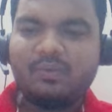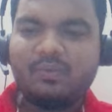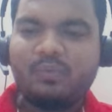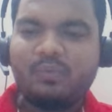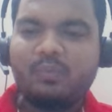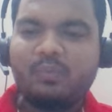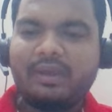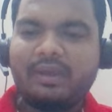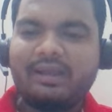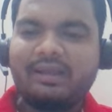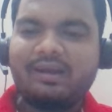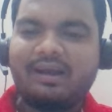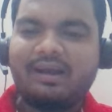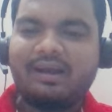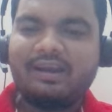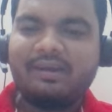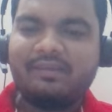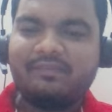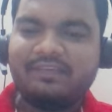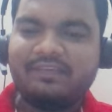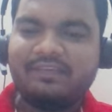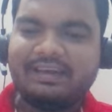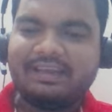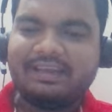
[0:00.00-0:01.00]
Why
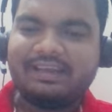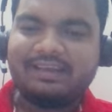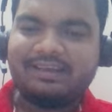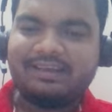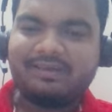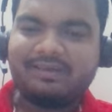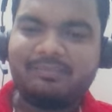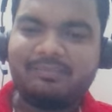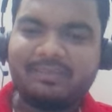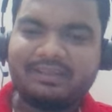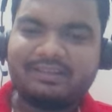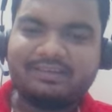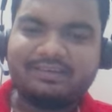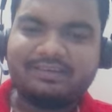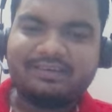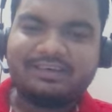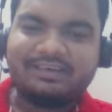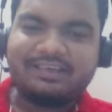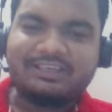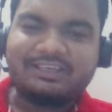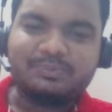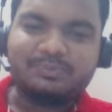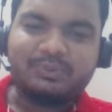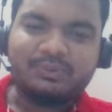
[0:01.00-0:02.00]
can't we declare method
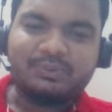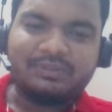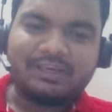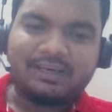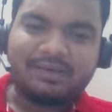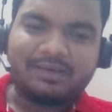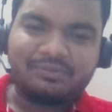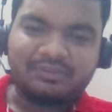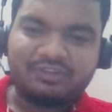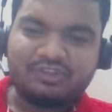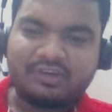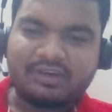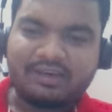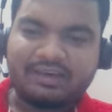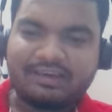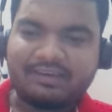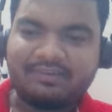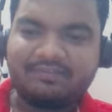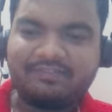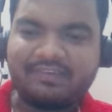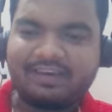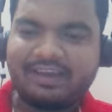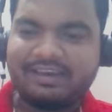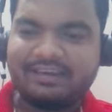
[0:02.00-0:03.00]
as both abstract
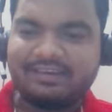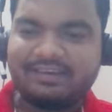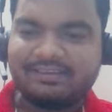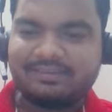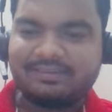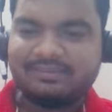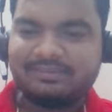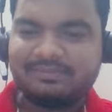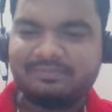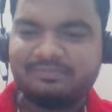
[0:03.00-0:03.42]
and final?